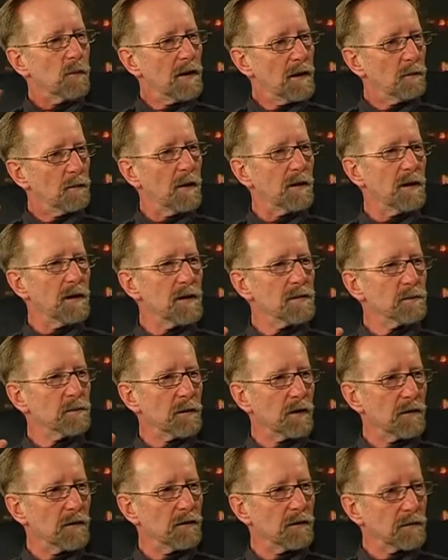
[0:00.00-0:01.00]
we had one last
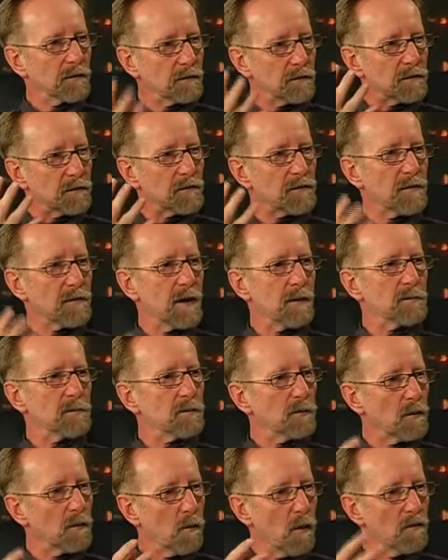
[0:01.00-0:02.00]
week, I think, that did the same
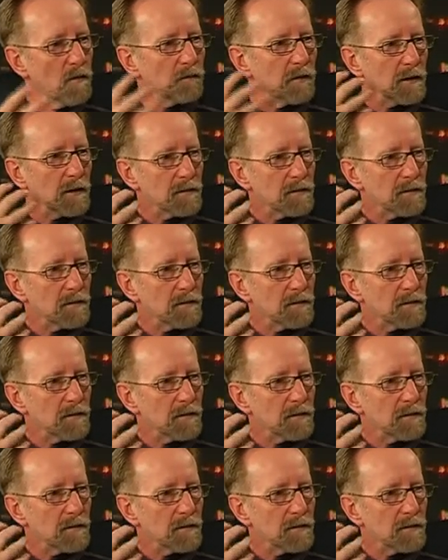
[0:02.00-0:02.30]
sort of wafting.